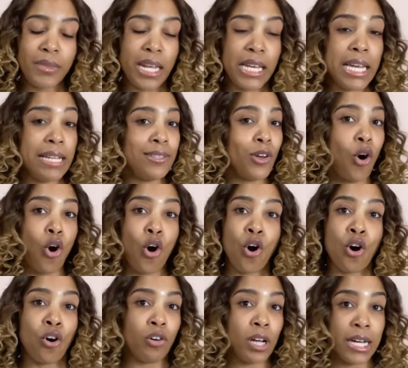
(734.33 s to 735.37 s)
It's
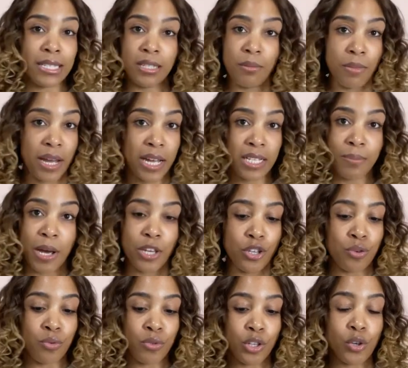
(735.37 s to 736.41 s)
all customized by
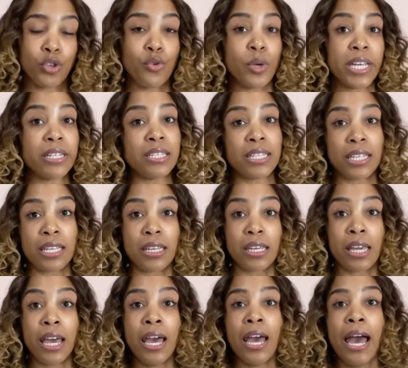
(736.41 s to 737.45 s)
you. So you can
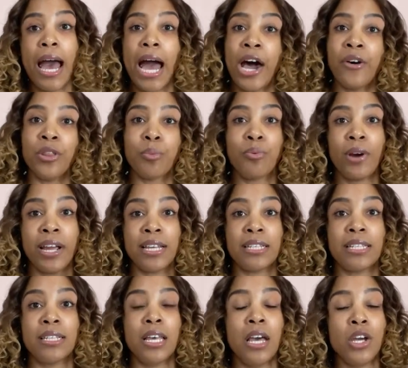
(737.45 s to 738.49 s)
see how the
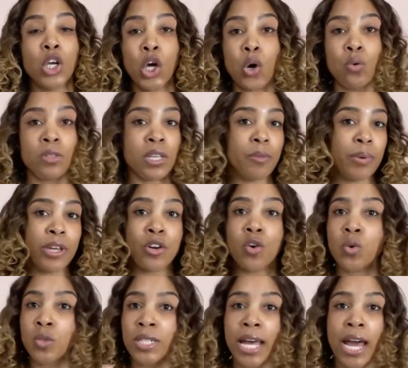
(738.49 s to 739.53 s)
price goes up and
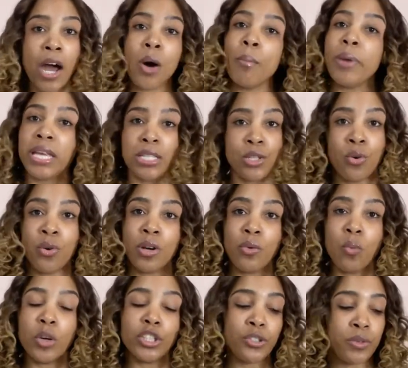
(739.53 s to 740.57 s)
goes down based on
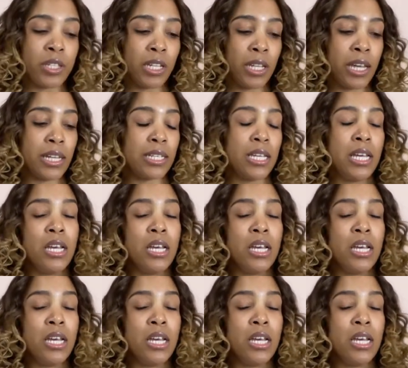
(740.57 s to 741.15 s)
what you select.